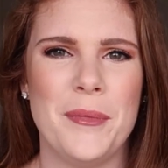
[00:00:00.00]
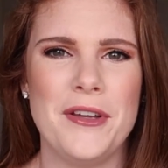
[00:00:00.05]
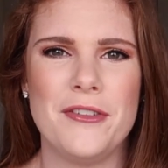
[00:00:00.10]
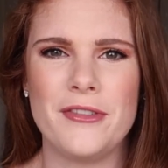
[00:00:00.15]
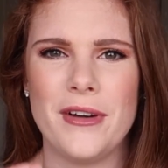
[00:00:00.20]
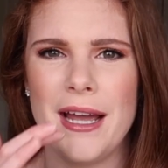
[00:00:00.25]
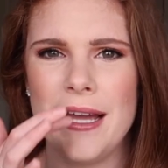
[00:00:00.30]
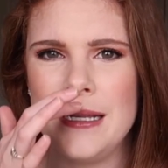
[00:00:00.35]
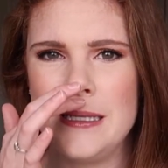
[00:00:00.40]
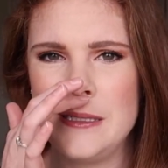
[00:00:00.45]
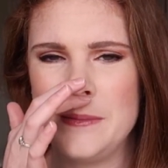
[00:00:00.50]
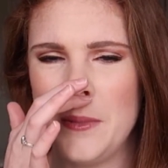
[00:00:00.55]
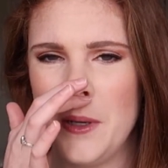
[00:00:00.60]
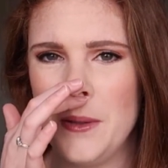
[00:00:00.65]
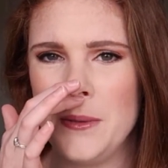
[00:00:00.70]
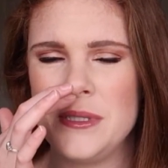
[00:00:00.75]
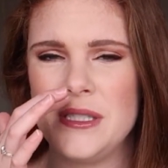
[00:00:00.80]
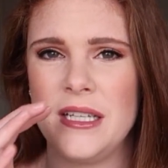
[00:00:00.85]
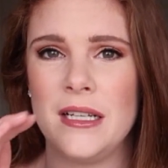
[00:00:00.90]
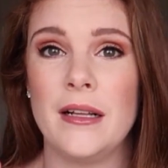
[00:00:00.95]
of my friends,
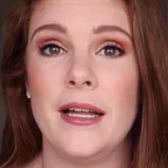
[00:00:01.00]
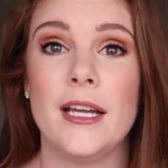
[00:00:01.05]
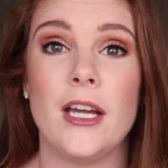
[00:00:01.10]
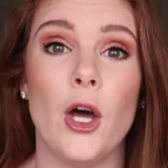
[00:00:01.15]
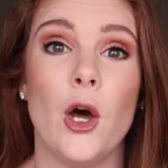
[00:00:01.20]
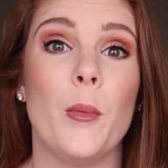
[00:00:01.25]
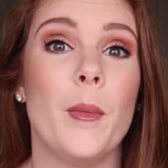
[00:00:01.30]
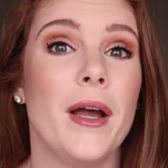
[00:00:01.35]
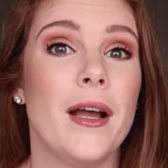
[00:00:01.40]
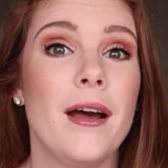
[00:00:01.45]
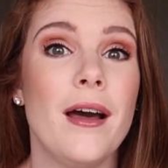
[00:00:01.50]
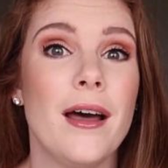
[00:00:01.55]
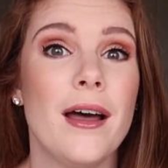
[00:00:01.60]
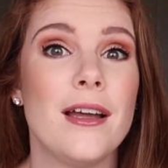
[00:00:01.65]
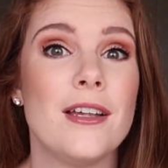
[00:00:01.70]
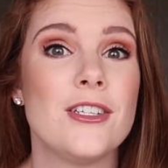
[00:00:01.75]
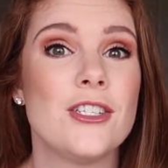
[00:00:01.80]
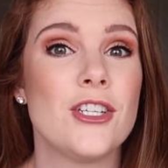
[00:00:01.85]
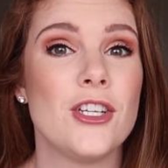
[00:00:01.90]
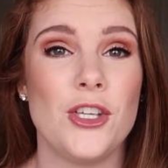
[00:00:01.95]
posting like, oh my
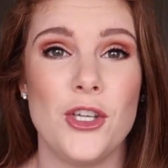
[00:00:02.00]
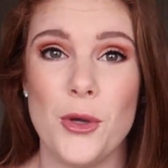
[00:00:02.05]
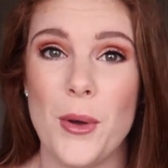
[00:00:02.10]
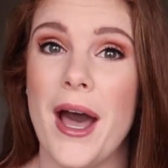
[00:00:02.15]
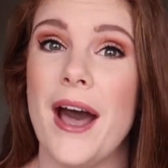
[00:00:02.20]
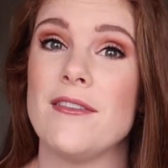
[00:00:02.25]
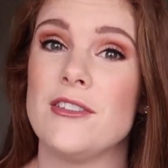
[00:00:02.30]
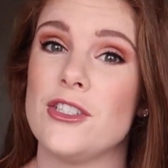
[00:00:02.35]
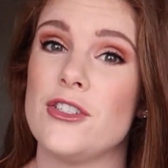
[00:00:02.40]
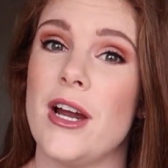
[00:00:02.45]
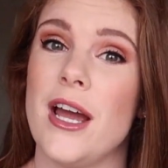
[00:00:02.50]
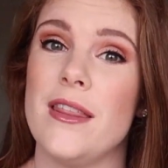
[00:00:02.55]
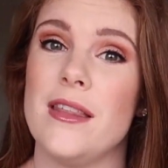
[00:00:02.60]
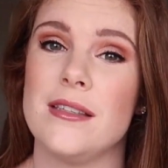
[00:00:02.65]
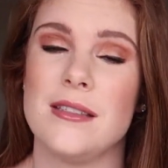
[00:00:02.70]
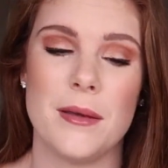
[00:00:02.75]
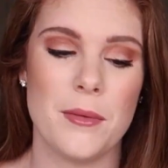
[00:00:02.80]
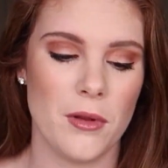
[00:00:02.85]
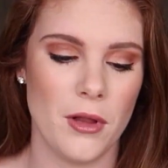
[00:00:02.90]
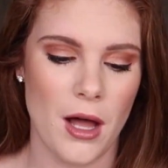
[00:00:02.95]
gosh, you have to try
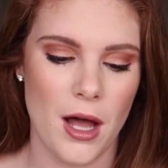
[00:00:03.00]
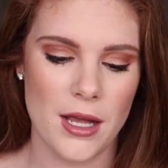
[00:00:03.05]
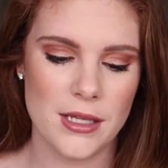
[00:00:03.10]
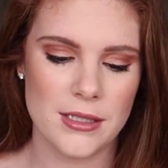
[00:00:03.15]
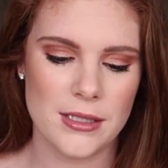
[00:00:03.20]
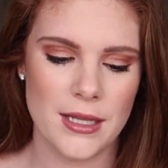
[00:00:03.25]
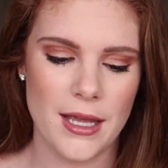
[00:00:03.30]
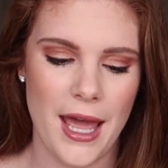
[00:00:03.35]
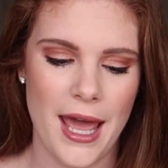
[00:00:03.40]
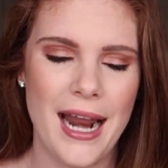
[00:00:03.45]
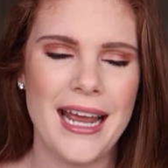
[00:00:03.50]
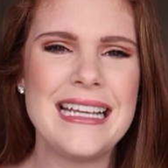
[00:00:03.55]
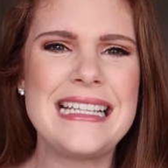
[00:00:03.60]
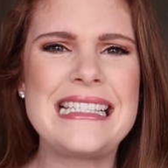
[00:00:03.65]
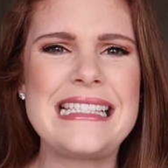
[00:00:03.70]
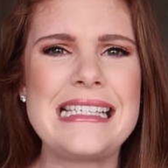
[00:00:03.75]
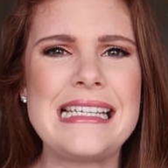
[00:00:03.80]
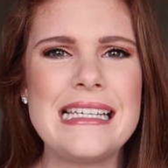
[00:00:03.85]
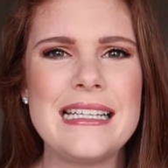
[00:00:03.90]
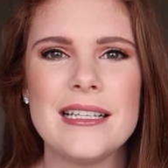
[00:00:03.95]
this lip gloss. And I'd
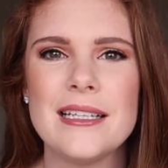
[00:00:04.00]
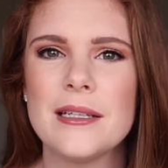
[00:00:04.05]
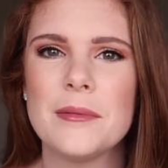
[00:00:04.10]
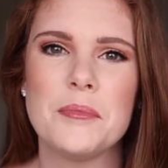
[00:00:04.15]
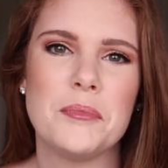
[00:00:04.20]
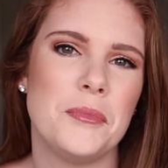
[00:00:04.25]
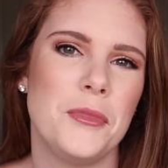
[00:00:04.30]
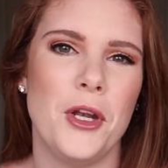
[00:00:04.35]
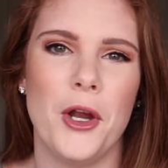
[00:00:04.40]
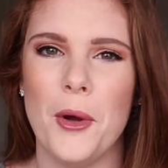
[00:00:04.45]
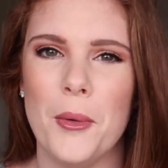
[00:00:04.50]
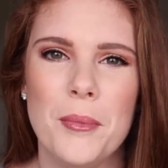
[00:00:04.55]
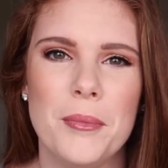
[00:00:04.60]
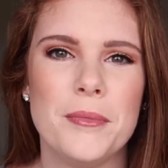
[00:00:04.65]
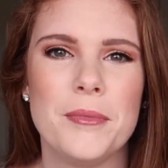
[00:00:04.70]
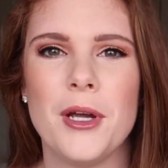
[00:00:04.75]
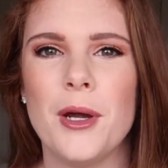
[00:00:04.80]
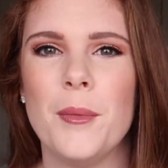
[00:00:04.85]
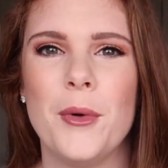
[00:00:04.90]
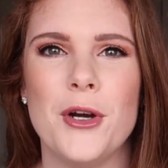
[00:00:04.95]
seen, you know,
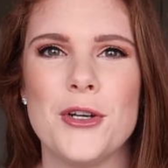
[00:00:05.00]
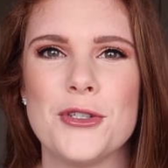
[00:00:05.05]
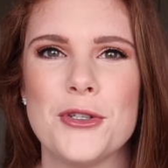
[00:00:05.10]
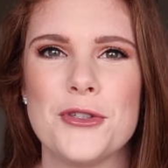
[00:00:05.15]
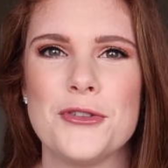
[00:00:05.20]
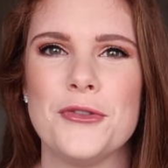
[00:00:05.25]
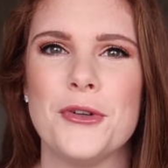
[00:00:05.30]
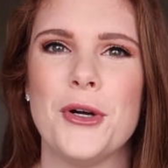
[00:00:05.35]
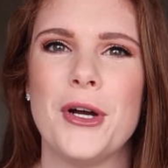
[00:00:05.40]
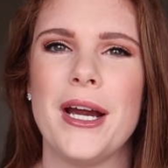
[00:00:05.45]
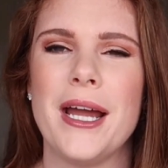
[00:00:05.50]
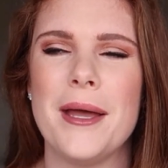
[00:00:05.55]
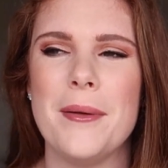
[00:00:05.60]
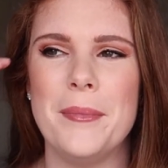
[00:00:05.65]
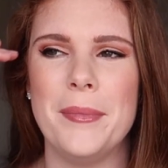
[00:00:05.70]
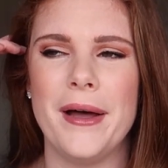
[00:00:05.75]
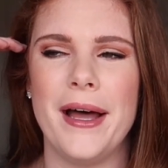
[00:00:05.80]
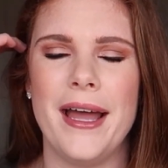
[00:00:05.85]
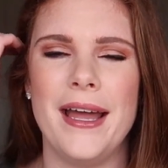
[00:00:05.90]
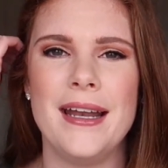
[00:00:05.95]
commercials for
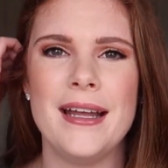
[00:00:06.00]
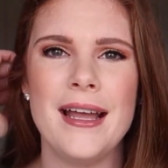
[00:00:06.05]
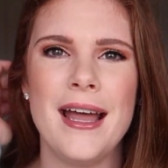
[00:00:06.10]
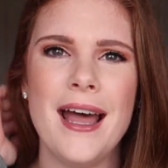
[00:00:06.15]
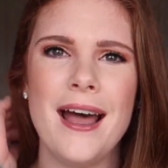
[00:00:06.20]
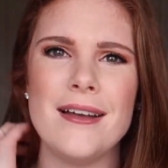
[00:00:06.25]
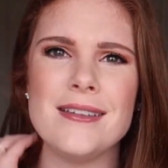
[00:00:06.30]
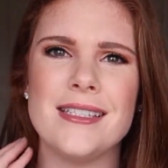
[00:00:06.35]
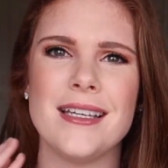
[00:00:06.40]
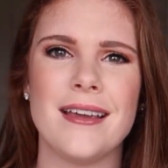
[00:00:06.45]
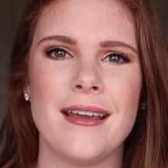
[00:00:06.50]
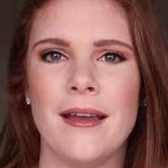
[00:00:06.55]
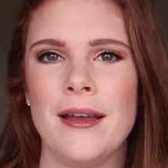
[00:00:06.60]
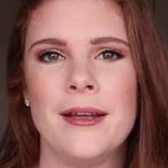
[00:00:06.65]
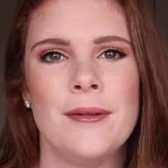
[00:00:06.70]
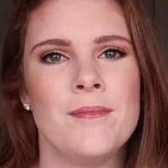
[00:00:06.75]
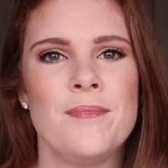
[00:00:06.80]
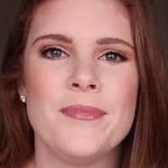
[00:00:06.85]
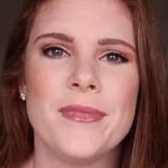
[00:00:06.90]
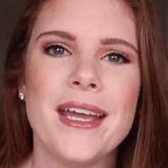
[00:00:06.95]
it, but I was like,
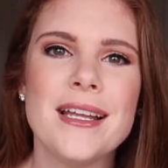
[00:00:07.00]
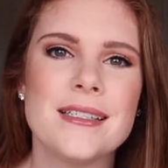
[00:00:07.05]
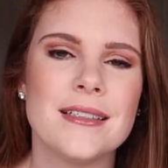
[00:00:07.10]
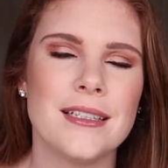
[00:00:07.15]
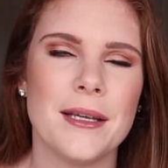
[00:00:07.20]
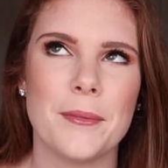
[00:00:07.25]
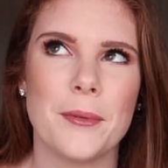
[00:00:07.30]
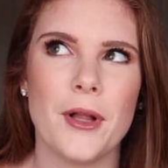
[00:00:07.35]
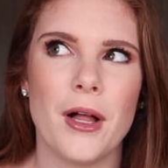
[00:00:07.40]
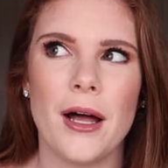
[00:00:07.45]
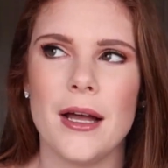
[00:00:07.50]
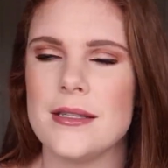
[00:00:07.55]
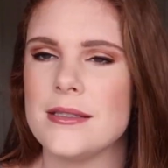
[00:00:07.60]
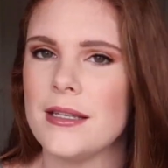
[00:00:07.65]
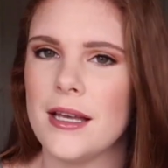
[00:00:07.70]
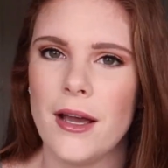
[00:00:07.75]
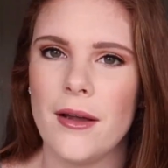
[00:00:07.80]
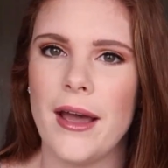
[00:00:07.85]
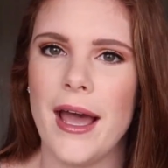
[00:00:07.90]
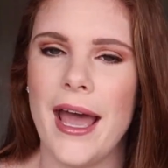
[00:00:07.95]
it's a lip gloss.
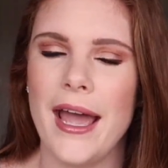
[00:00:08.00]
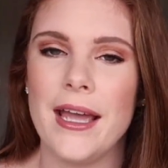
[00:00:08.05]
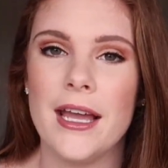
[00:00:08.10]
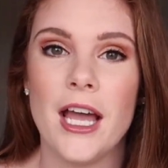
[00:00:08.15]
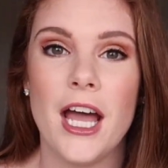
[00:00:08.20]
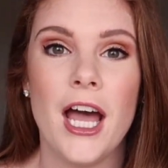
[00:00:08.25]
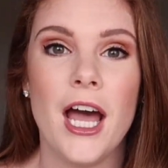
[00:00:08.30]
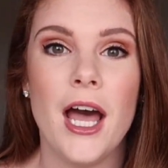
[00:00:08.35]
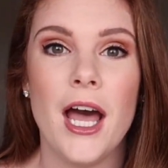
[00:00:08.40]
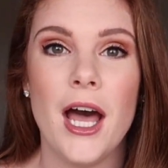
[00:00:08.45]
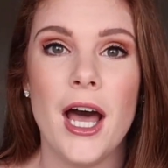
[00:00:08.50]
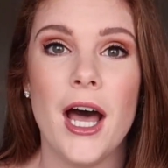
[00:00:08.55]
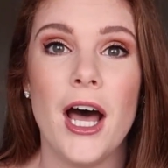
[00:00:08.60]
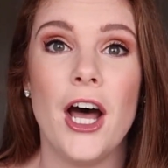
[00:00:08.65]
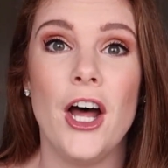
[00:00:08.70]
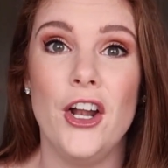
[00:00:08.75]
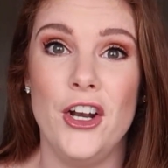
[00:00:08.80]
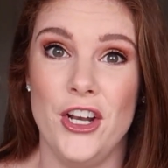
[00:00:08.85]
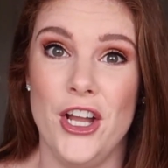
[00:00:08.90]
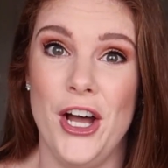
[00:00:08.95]
Okay.
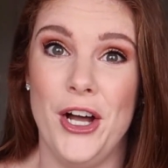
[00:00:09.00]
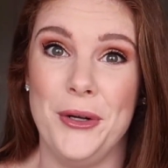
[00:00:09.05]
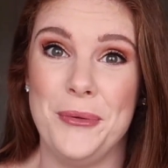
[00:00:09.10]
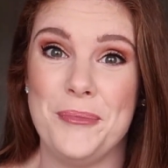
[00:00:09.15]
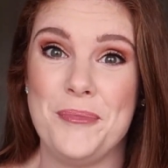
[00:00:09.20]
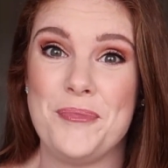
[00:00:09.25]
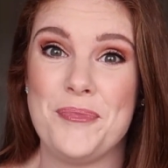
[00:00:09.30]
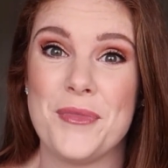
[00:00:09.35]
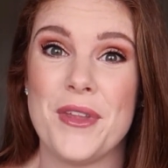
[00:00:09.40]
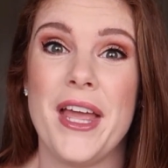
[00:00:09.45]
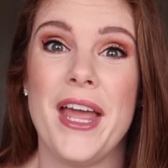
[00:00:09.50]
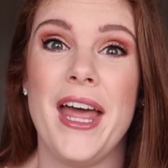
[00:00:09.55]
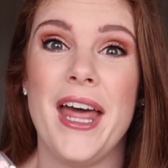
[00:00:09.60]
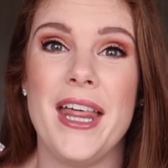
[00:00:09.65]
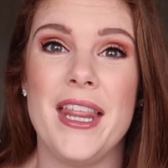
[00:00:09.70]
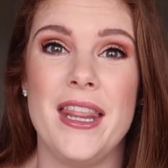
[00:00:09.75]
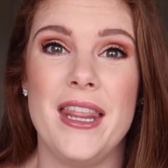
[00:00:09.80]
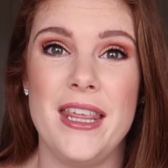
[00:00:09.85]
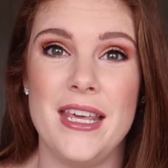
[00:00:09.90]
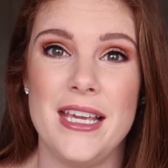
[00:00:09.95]
No.
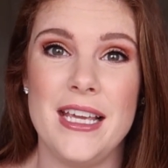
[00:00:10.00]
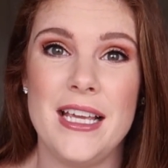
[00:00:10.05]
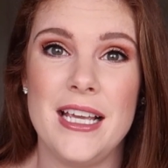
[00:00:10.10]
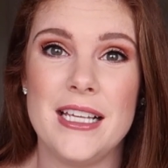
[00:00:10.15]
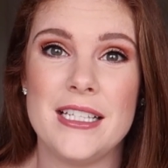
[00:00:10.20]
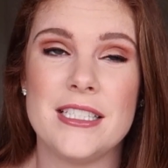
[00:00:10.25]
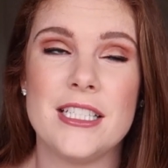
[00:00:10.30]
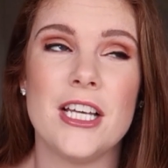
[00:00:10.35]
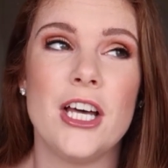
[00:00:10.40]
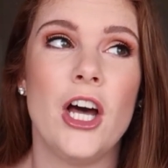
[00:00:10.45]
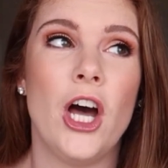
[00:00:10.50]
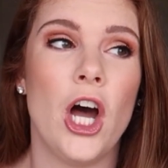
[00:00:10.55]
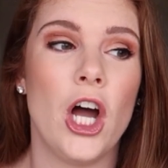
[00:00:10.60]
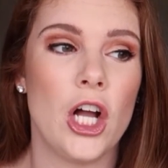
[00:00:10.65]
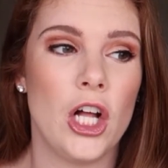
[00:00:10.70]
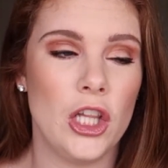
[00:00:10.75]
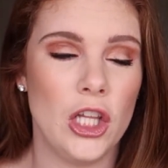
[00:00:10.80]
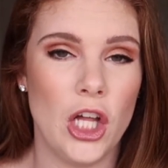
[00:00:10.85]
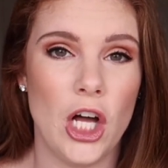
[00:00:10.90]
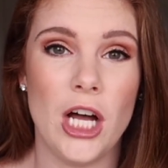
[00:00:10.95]
These
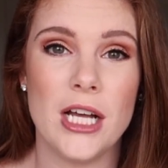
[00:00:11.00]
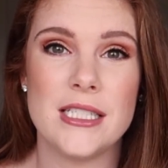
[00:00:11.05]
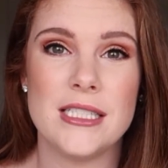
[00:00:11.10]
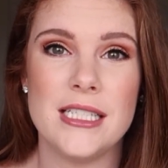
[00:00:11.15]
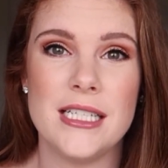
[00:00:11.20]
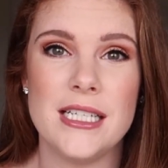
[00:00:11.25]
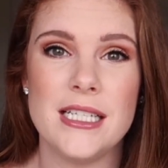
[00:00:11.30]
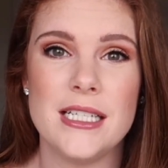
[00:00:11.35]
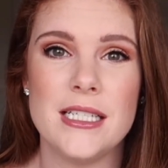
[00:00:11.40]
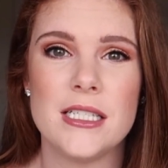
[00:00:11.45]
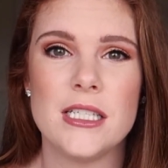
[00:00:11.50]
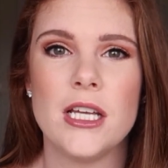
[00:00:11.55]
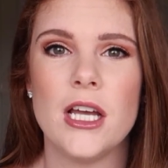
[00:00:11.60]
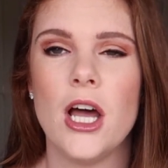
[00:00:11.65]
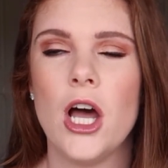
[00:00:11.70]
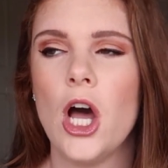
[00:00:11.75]
glosses